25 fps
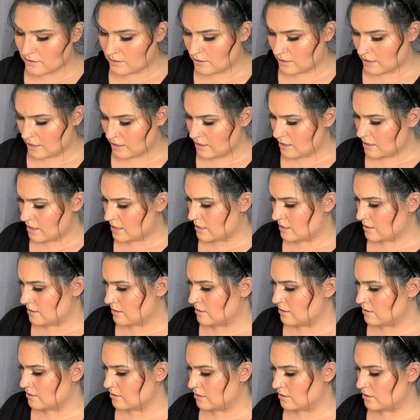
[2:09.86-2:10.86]
thing
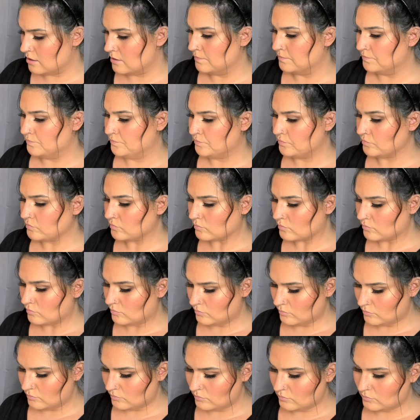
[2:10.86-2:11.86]
is,
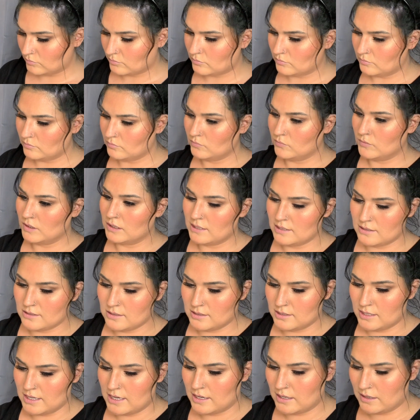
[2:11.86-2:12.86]
let's
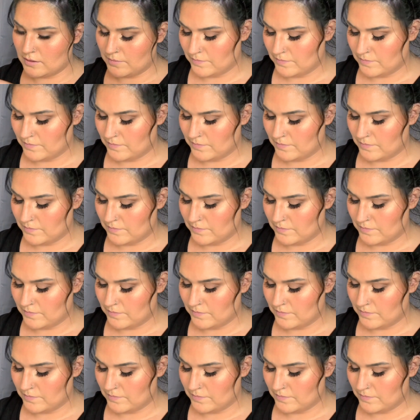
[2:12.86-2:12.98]
see.